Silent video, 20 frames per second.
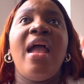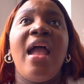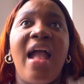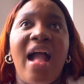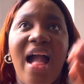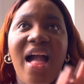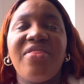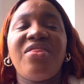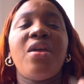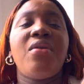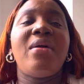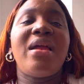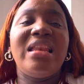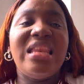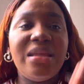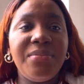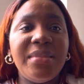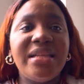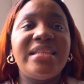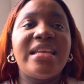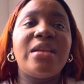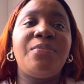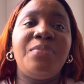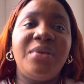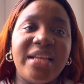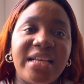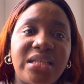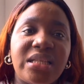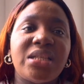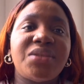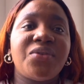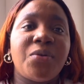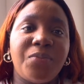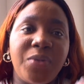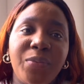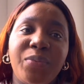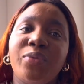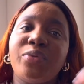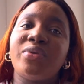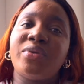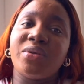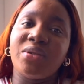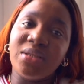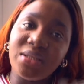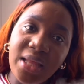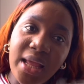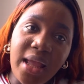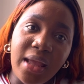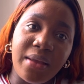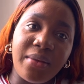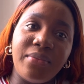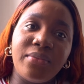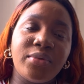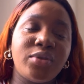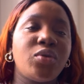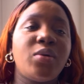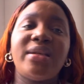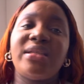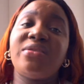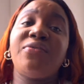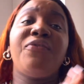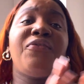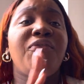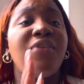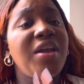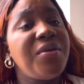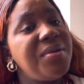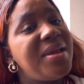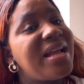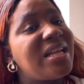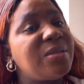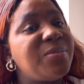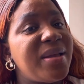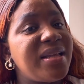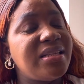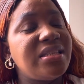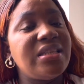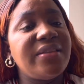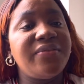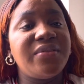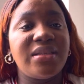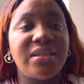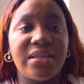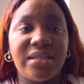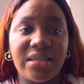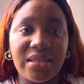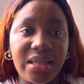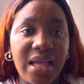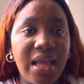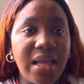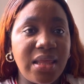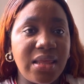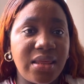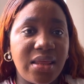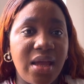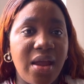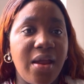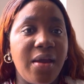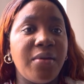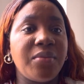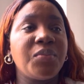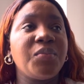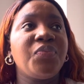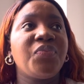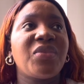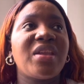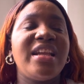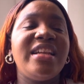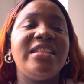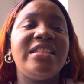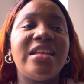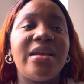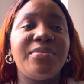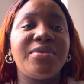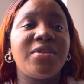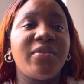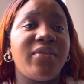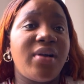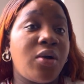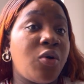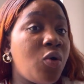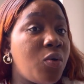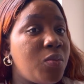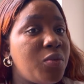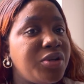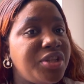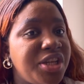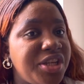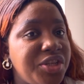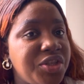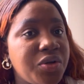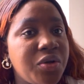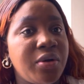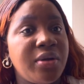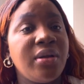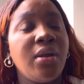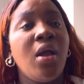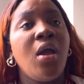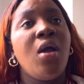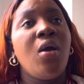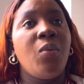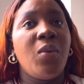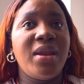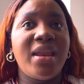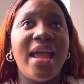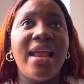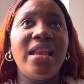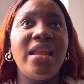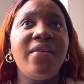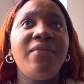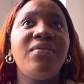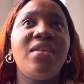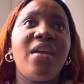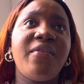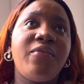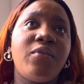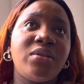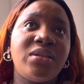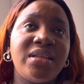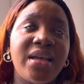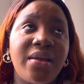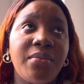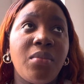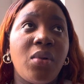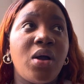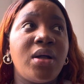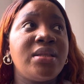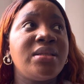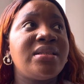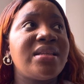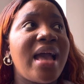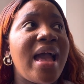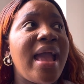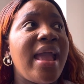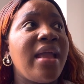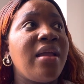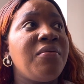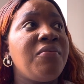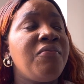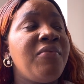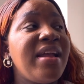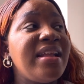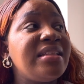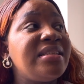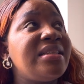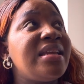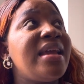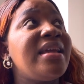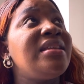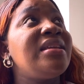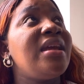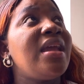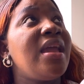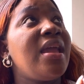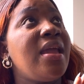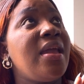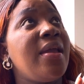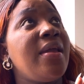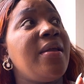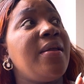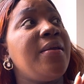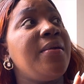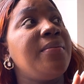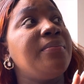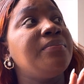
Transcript: and there are limited places for people to stay, so it's very expensive to stay there in terms of accommodation. When I lived there for 10 months, I rented a